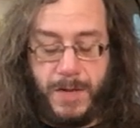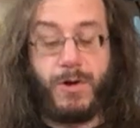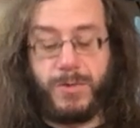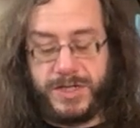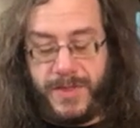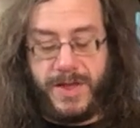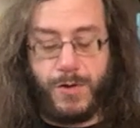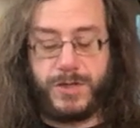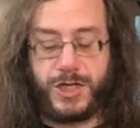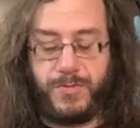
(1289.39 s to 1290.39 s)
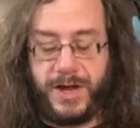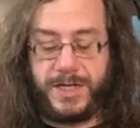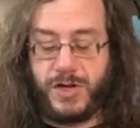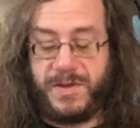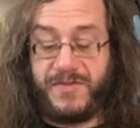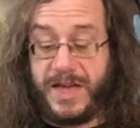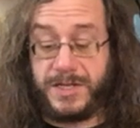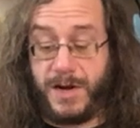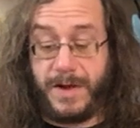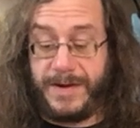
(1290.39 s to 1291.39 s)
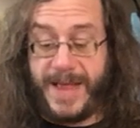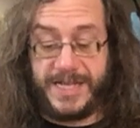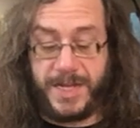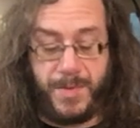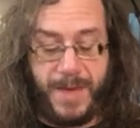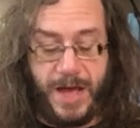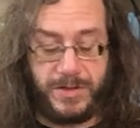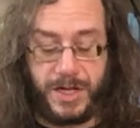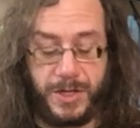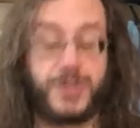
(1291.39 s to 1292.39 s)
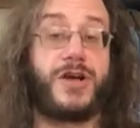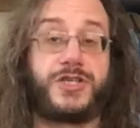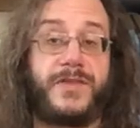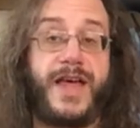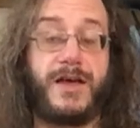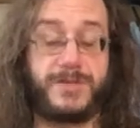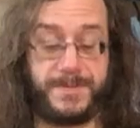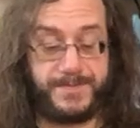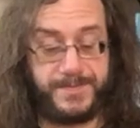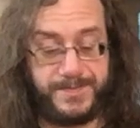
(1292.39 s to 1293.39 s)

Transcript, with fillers: When we're done there, we should bring Domi Fantar in, ask him about the construction of the house.